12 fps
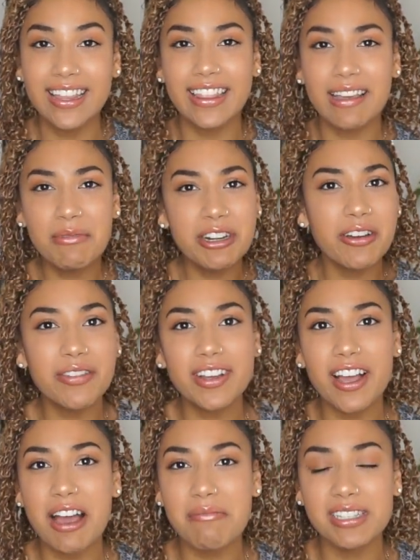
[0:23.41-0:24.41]
Let me know in the
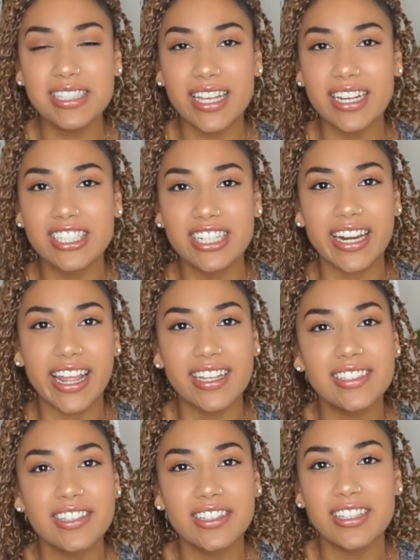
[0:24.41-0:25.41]
comment section,
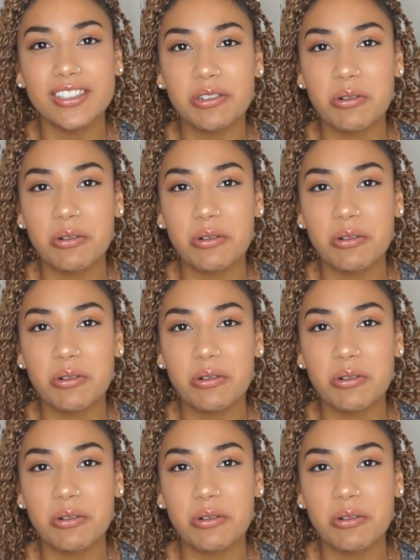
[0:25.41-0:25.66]
answer this